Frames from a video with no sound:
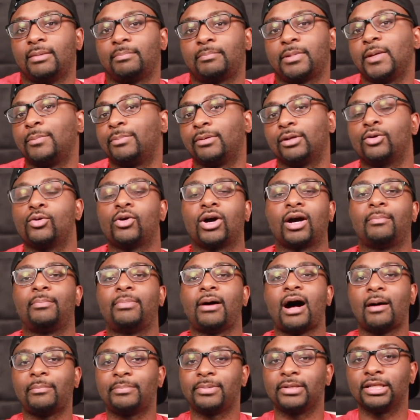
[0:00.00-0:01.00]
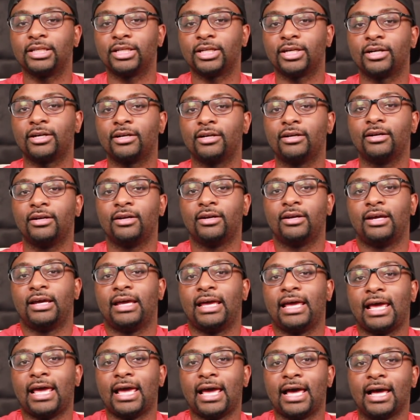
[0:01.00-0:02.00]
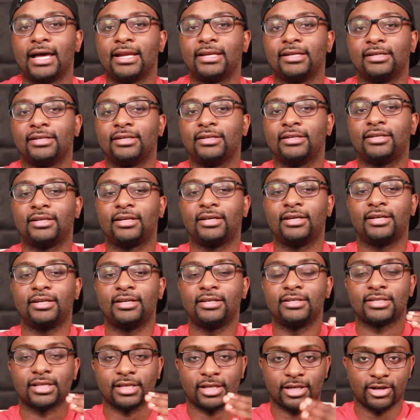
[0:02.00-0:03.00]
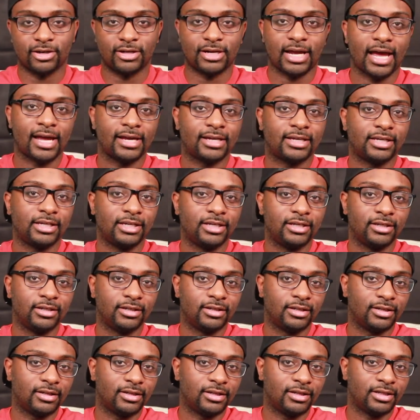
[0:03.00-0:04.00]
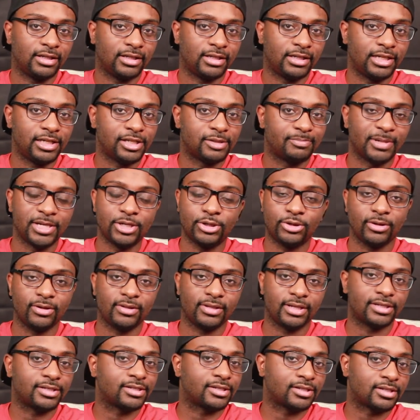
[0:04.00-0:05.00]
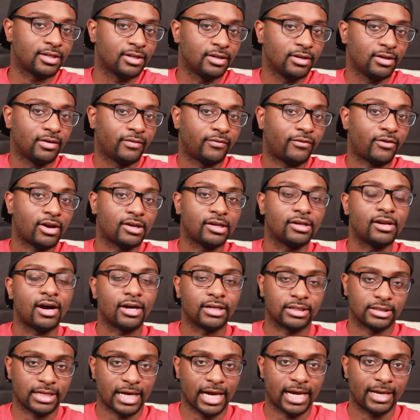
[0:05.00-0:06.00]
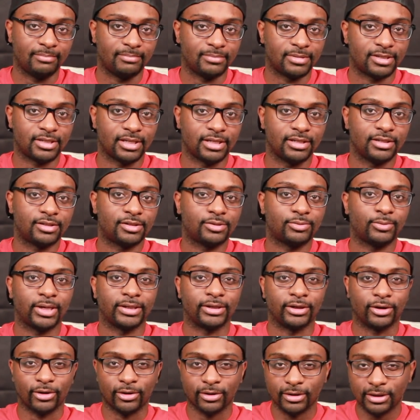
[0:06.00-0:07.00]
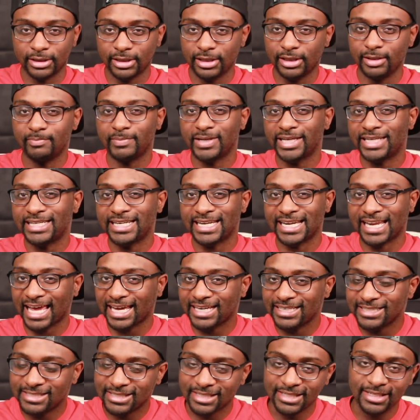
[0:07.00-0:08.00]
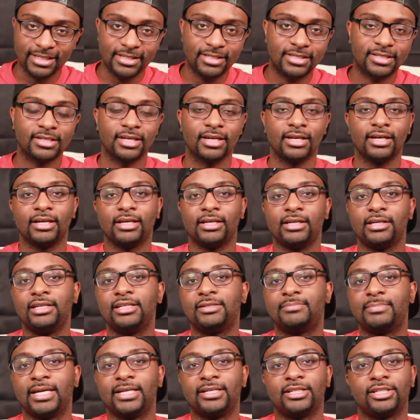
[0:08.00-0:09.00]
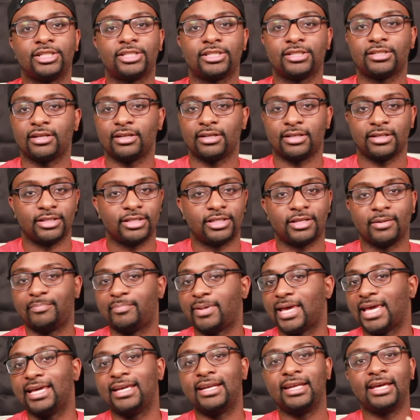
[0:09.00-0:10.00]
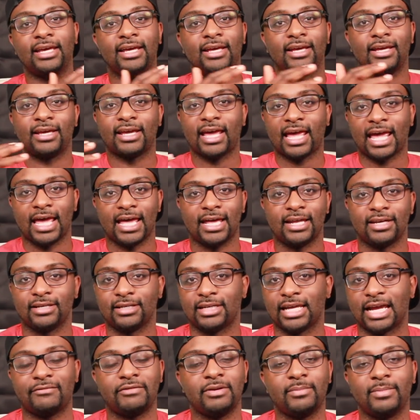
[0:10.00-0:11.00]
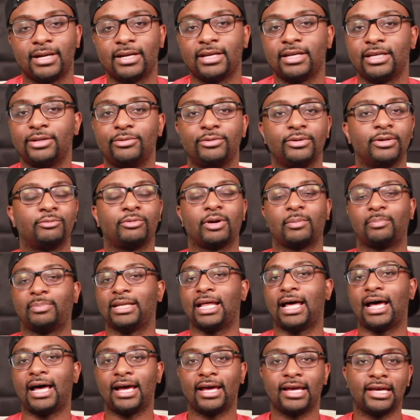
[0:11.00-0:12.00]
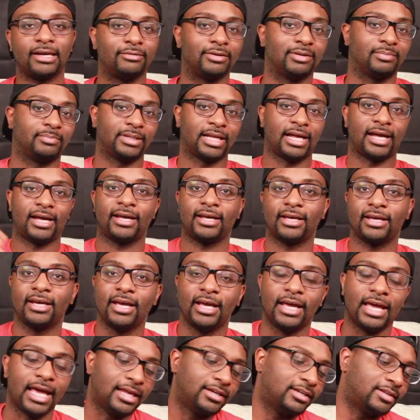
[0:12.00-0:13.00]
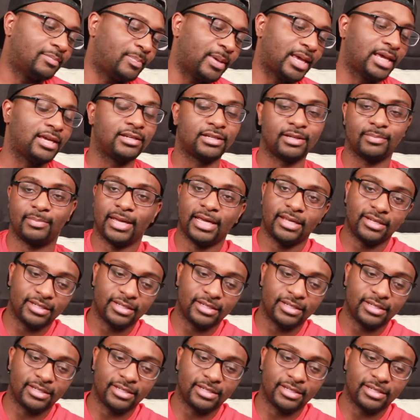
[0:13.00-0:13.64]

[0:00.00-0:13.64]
people who are popular. And Zakir Naik, he's been doing this for a long time, since what, the early mid 90s. He's been debating, and everybody, he would reply and debate,